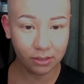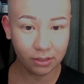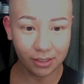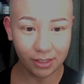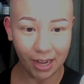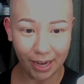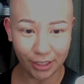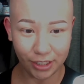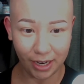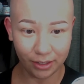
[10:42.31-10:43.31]
single
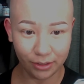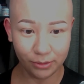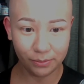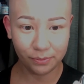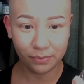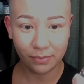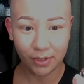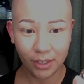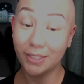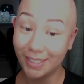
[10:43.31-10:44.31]
eyeshadow
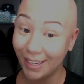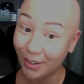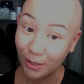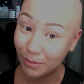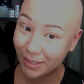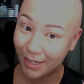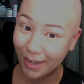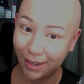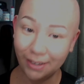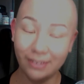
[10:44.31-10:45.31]
from, once again,
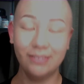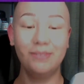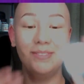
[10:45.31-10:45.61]
Urban Decay.